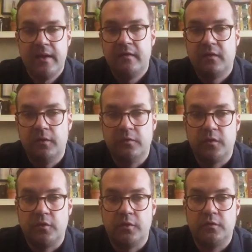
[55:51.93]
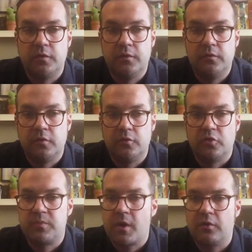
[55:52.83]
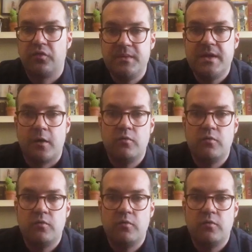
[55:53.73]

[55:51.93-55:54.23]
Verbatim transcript: So, so those, those, those products for me are